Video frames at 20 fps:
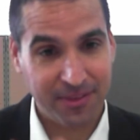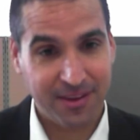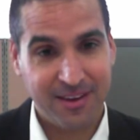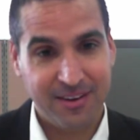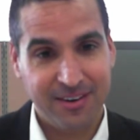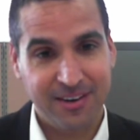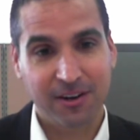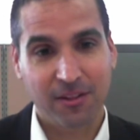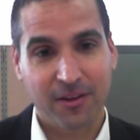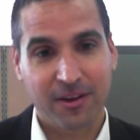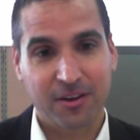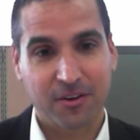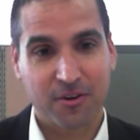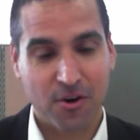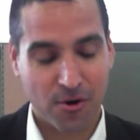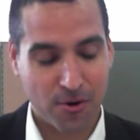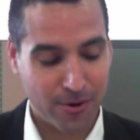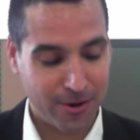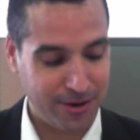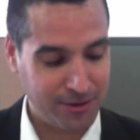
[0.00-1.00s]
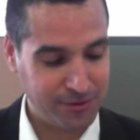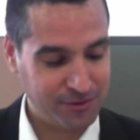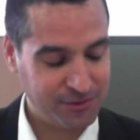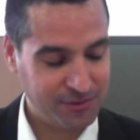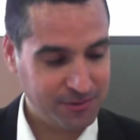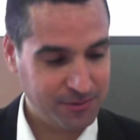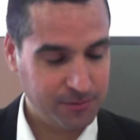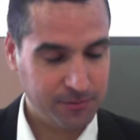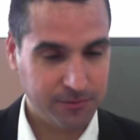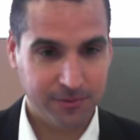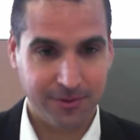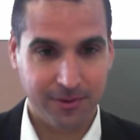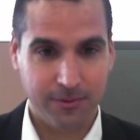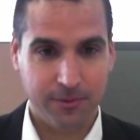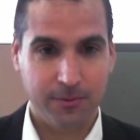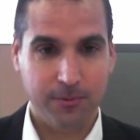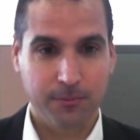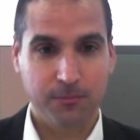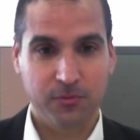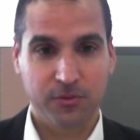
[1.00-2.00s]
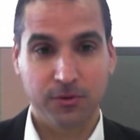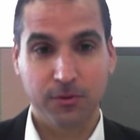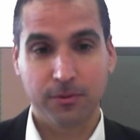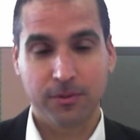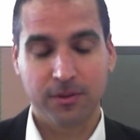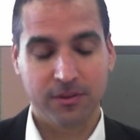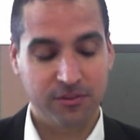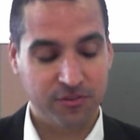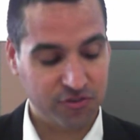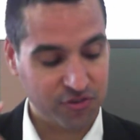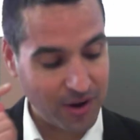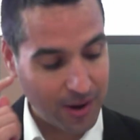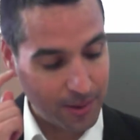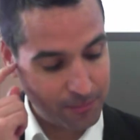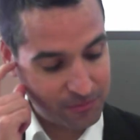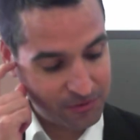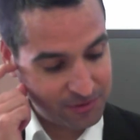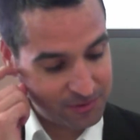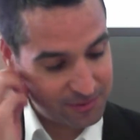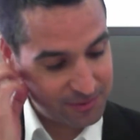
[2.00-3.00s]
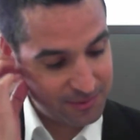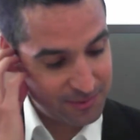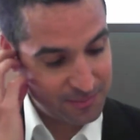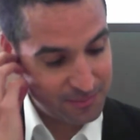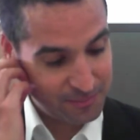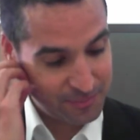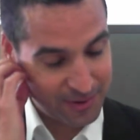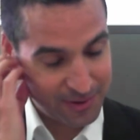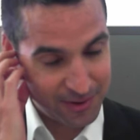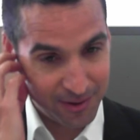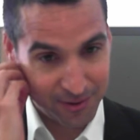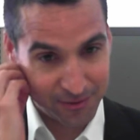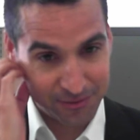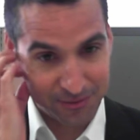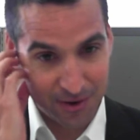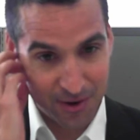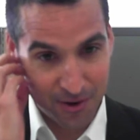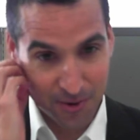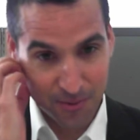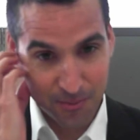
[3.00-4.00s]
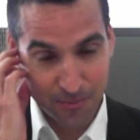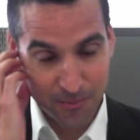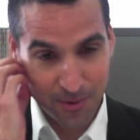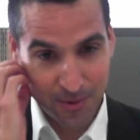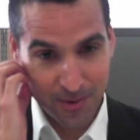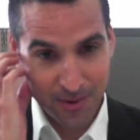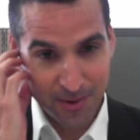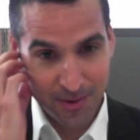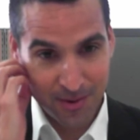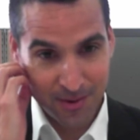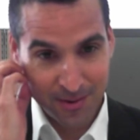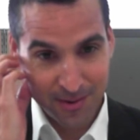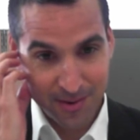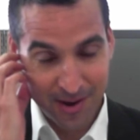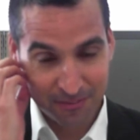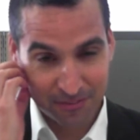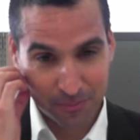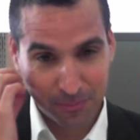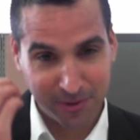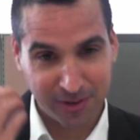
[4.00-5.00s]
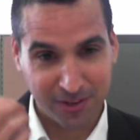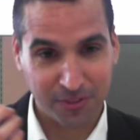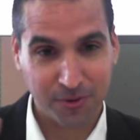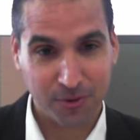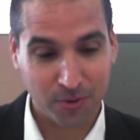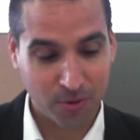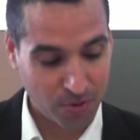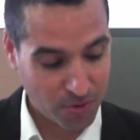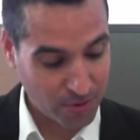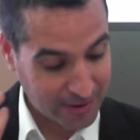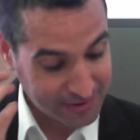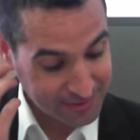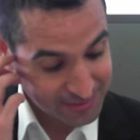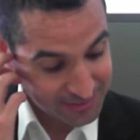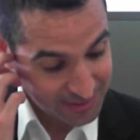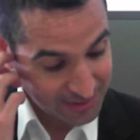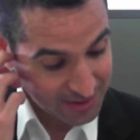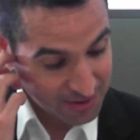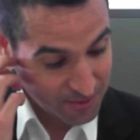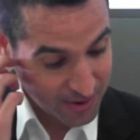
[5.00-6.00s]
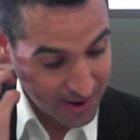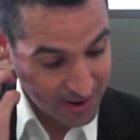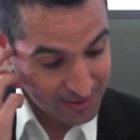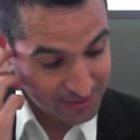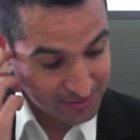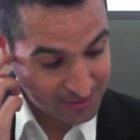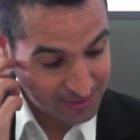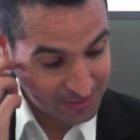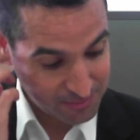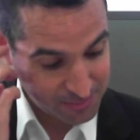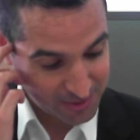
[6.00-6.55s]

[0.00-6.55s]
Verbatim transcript: They need a lot of courage to do these jumps, but also have to be a little crazy, right?